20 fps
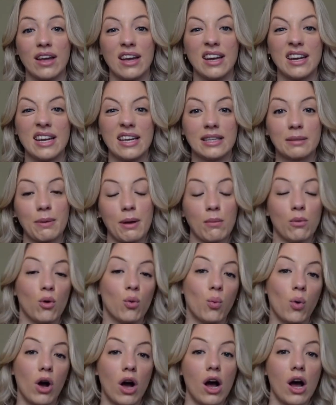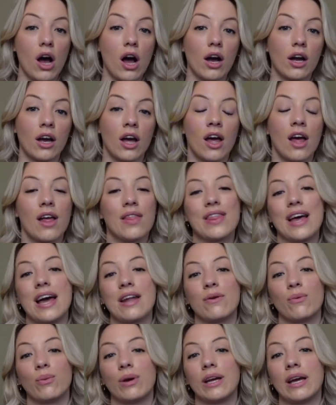it needs a bit more work.
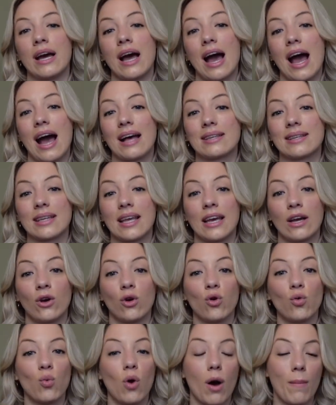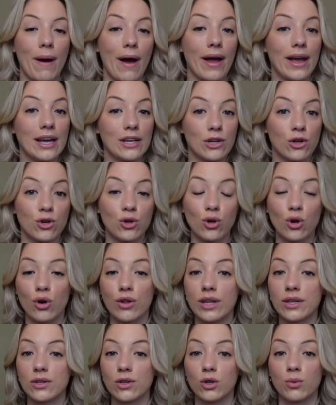Then we're asking, oh, what about a hidden door?
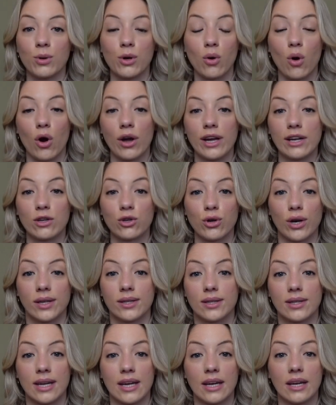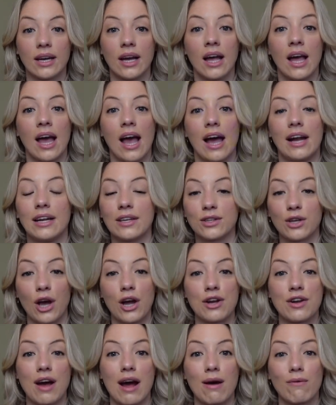This could be quite interesting, and it's
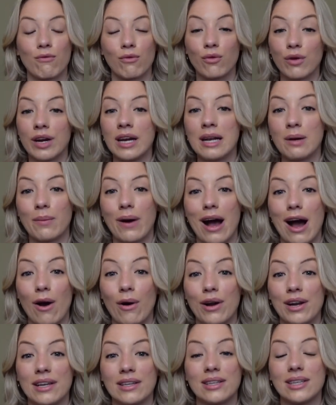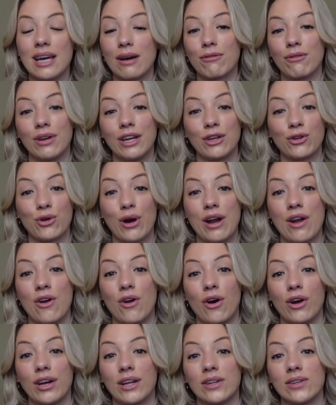going down really well and is definitely a trend
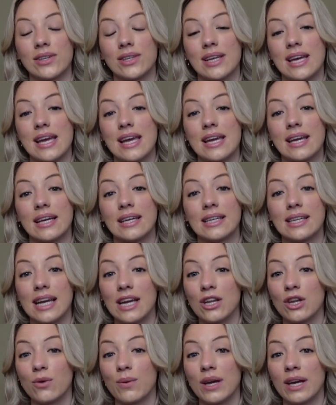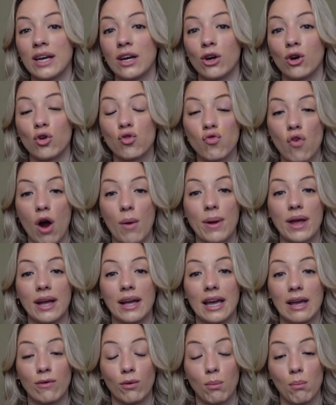I can see continuing and growing
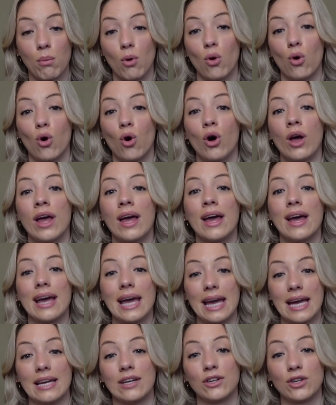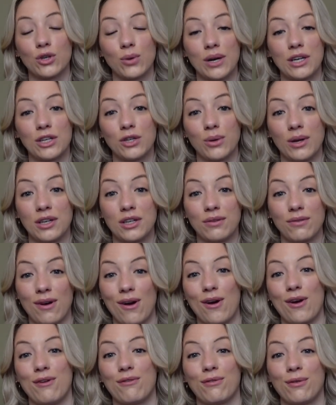even more into
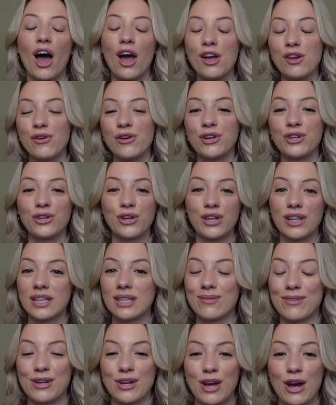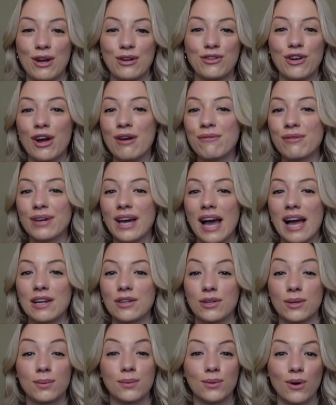2025. I hope you're enjoying this video. Don't forget
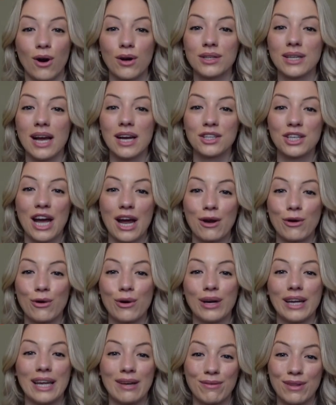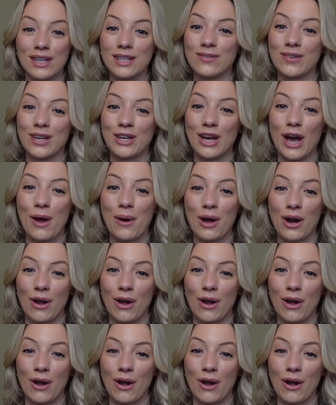to subscribe to our channel and give this video a